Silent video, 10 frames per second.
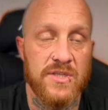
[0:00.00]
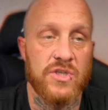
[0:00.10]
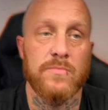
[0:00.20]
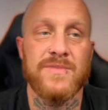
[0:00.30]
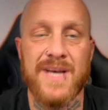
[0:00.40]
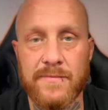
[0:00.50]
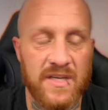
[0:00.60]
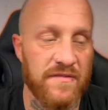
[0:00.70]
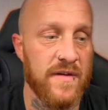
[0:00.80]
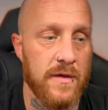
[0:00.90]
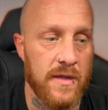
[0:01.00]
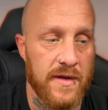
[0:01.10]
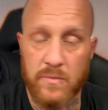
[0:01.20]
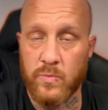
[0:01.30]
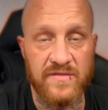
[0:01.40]
And sometimes I feel,
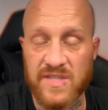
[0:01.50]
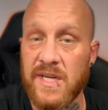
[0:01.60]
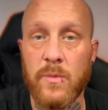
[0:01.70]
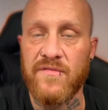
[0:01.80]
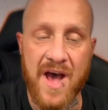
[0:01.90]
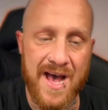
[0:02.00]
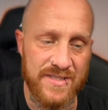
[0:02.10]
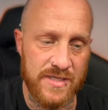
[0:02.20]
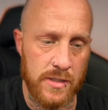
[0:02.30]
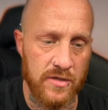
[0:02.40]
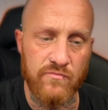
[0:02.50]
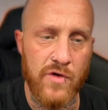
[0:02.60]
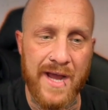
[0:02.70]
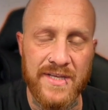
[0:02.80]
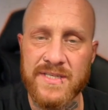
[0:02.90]
and we've seen it with Arsenal and
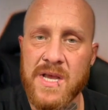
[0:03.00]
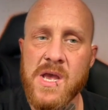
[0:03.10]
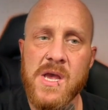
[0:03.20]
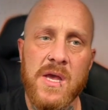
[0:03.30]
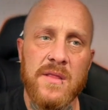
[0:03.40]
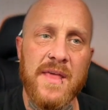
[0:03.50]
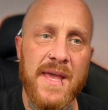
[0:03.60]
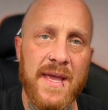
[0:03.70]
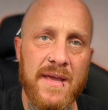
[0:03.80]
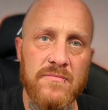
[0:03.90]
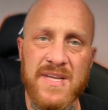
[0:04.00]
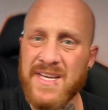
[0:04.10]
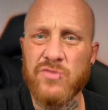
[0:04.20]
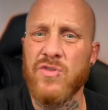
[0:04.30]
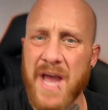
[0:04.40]
Rice, they
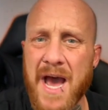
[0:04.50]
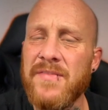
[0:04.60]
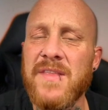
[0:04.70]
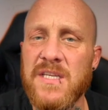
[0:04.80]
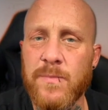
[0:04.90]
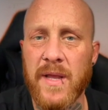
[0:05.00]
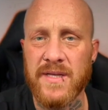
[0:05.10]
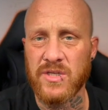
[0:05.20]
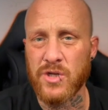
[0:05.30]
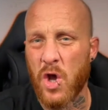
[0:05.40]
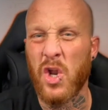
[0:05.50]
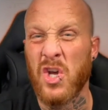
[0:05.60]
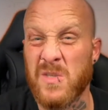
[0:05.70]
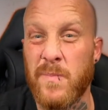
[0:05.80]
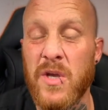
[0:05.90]
disregard these players, and not a lot
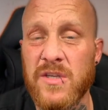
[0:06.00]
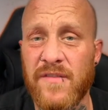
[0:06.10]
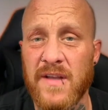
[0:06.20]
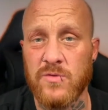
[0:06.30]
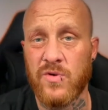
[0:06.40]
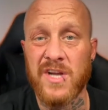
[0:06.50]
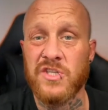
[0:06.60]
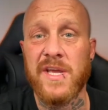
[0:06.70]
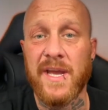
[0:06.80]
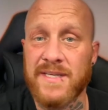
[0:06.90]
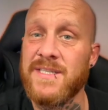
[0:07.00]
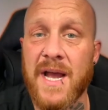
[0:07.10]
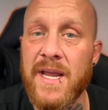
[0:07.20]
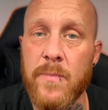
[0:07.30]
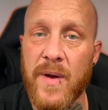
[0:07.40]
of Spurs fans were actually
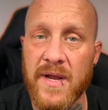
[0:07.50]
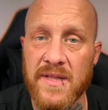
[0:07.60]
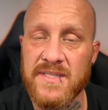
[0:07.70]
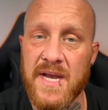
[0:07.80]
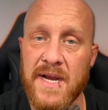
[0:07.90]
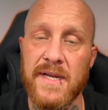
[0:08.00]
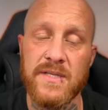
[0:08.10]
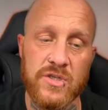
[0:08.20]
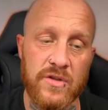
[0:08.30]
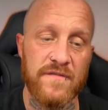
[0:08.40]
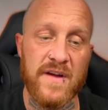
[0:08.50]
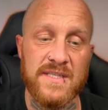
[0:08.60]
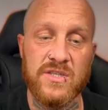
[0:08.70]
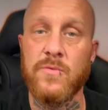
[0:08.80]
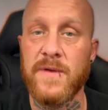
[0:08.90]
excited by the signing. So the fact
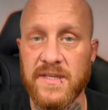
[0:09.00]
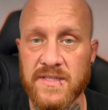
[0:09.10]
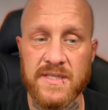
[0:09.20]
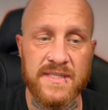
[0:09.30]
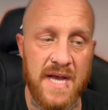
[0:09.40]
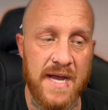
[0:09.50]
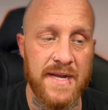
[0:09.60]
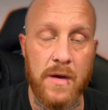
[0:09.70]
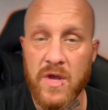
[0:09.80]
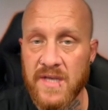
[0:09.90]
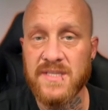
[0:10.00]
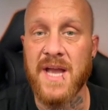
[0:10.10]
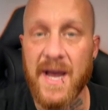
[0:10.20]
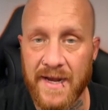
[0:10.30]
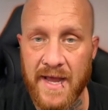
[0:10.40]
he's coming into the side now,
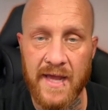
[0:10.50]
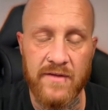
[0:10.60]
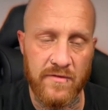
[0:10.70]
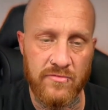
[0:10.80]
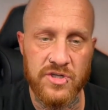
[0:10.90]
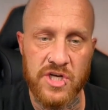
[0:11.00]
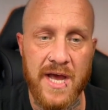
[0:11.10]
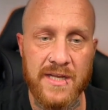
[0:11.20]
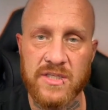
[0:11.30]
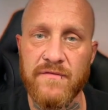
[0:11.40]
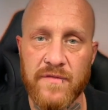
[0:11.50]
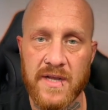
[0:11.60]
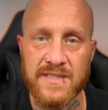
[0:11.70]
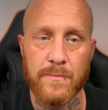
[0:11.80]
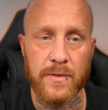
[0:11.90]
starting ahead of a Richarlison, for
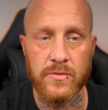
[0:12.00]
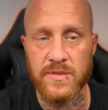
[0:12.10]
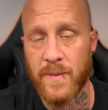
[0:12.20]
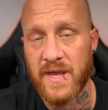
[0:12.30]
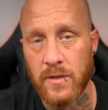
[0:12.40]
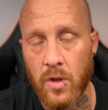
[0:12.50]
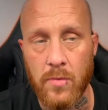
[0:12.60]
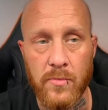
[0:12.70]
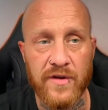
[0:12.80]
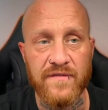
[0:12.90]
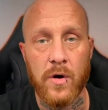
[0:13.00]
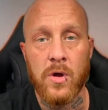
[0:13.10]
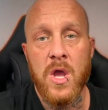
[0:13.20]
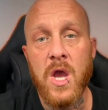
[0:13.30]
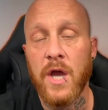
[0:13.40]
example, who they paid a lot of money for,
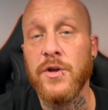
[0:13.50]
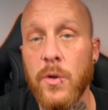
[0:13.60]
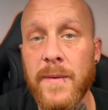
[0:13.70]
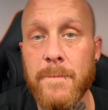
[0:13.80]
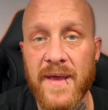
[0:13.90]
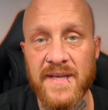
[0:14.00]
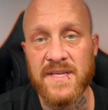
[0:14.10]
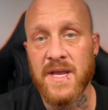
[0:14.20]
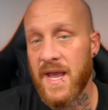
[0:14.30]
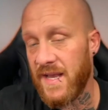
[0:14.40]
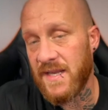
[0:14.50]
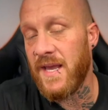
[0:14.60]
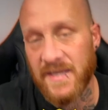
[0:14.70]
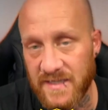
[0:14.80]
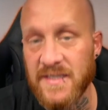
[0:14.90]
and doing bits,
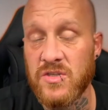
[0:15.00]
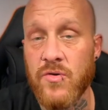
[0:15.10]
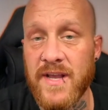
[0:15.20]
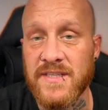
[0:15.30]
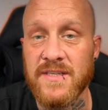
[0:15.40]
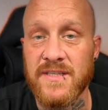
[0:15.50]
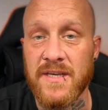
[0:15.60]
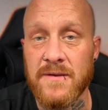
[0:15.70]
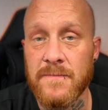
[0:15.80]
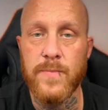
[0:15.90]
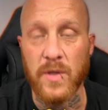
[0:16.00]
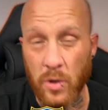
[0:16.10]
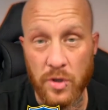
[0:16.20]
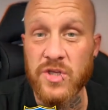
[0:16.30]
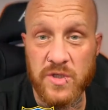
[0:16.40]
it's great to see. But
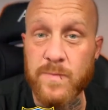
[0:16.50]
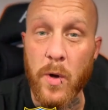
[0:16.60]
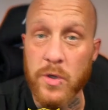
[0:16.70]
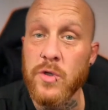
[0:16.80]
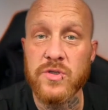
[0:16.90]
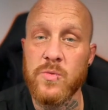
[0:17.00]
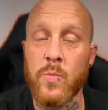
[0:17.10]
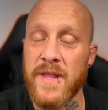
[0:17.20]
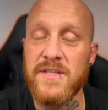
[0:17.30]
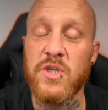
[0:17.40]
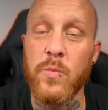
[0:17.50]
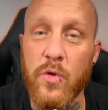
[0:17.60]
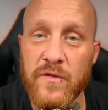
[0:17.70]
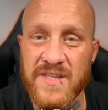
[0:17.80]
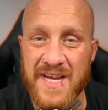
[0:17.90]
look, the spoils went to
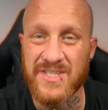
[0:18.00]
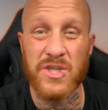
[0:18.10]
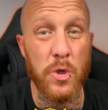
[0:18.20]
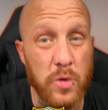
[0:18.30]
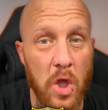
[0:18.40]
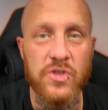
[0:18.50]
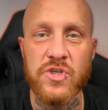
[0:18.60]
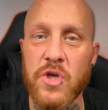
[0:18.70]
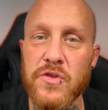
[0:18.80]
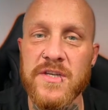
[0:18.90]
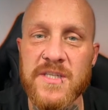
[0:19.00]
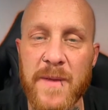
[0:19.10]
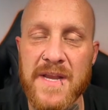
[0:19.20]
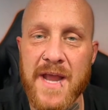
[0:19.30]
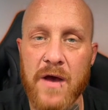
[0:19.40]
Wolves. That's two losses on the
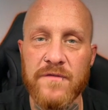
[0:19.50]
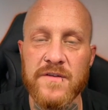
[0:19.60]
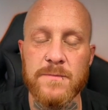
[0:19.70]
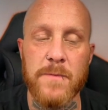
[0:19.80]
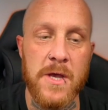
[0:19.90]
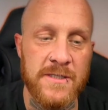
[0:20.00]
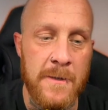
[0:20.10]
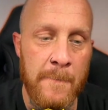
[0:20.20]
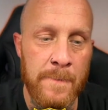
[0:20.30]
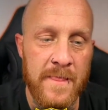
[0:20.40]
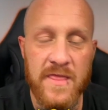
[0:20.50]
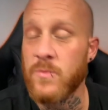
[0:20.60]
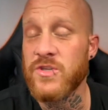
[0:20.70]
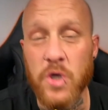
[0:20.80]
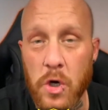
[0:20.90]
spin now for Spurs. There
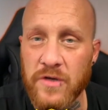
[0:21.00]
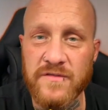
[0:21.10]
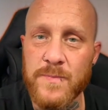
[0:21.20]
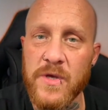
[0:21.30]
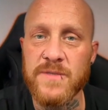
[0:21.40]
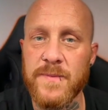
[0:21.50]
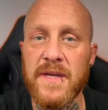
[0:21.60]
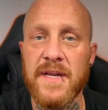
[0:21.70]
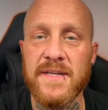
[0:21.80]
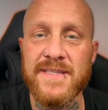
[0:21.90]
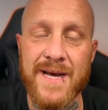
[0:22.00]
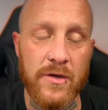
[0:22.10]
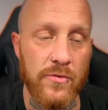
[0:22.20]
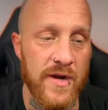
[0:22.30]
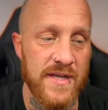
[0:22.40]
was talk of Spurs being in a
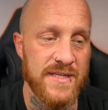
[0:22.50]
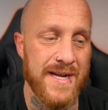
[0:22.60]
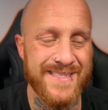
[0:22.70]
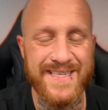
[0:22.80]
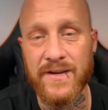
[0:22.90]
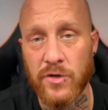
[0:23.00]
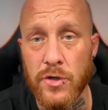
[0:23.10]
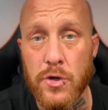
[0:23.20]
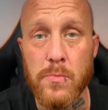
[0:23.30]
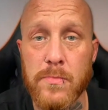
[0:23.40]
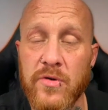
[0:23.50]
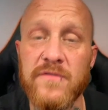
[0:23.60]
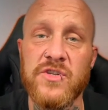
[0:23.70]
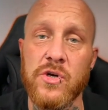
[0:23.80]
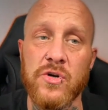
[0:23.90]
title race, and I said on a number
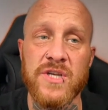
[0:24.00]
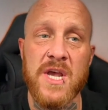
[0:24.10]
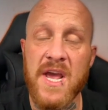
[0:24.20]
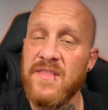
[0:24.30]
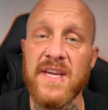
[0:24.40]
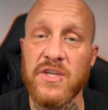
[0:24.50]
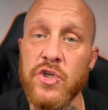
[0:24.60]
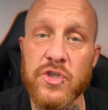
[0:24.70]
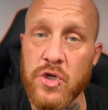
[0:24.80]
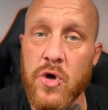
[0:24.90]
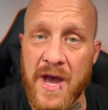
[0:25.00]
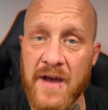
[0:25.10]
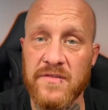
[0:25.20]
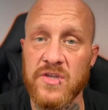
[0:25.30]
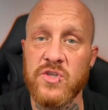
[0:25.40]
of shows, they just don't
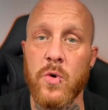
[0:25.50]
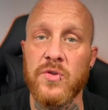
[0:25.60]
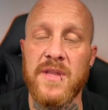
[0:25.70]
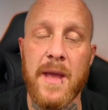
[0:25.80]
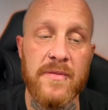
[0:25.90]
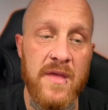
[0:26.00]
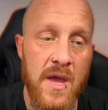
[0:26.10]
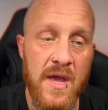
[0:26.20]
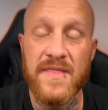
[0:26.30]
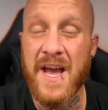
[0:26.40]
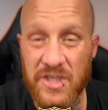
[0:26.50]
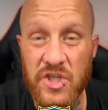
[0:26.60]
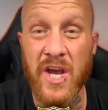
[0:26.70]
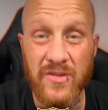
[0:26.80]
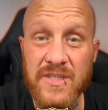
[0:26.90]
have the squad depth. That
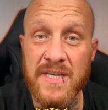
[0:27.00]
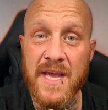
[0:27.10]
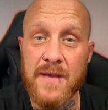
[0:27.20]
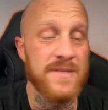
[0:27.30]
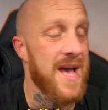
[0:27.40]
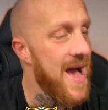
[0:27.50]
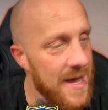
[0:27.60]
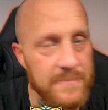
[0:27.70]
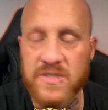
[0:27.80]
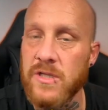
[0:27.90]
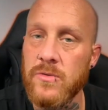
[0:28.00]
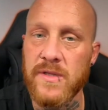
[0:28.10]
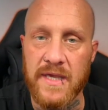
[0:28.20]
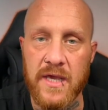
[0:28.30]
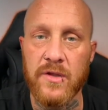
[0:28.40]
Chelsea game's
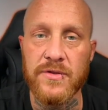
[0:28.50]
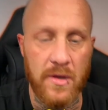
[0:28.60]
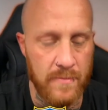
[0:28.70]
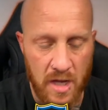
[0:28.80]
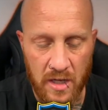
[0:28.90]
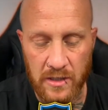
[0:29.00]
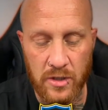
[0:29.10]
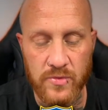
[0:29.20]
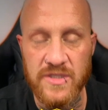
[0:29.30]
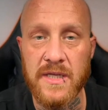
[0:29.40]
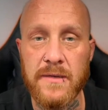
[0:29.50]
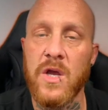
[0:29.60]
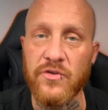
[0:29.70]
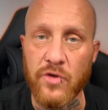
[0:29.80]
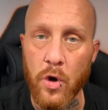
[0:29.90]
absolutely killed them, losing
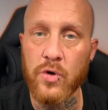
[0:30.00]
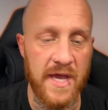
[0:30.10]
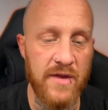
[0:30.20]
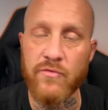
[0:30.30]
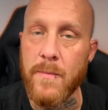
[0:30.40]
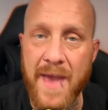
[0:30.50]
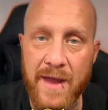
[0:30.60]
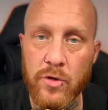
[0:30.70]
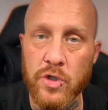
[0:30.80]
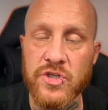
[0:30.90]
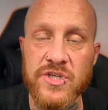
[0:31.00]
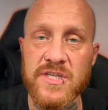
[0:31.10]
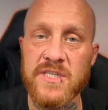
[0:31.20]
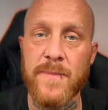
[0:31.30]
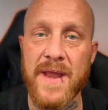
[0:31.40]
Doge, Romero to
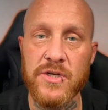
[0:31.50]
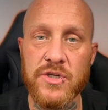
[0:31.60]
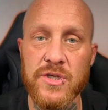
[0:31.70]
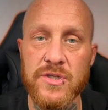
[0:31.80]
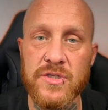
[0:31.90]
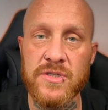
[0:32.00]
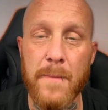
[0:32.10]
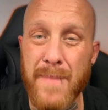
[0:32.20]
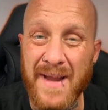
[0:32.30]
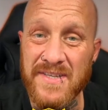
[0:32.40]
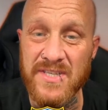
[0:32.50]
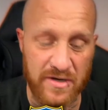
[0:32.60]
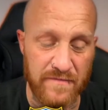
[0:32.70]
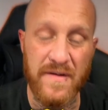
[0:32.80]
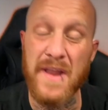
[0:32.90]
suspensions, and
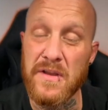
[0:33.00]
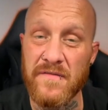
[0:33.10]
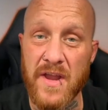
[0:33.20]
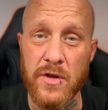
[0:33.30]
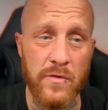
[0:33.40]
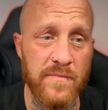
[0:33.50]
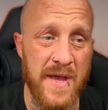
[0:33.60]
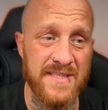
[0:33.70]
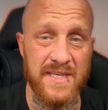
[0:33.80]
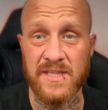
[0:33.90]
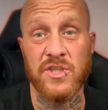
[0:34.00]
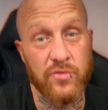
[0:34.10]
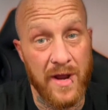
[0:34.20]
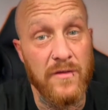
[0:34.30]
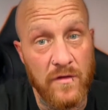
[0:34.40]
Madison and Van de Ven, who basically
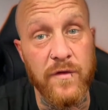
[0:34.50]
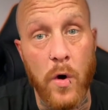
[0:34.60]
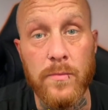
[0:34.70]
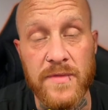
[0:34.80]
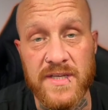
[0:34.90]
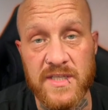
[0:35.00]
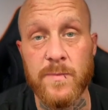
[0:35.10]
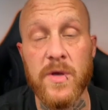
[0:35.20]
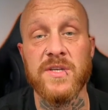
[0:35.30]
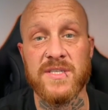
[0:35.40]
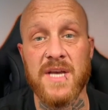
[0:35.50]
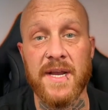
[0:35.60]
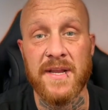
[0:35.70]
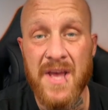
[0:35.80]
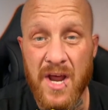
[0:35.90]
transformed this Spurs
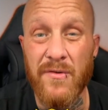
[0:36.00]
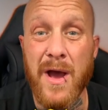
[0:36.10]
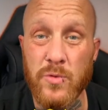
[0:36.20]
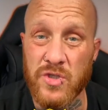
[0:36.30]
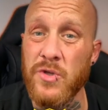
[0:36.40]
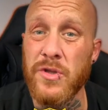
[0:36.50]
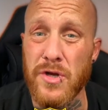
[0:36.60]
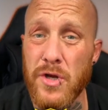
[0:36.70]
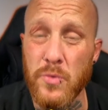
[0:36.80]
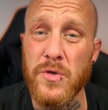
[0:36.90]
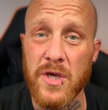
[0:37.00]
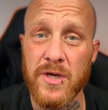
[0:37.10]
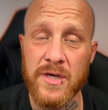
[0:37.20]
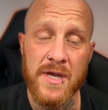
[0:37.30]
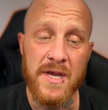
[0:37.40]
side, are out till the new
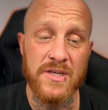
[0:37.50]
year.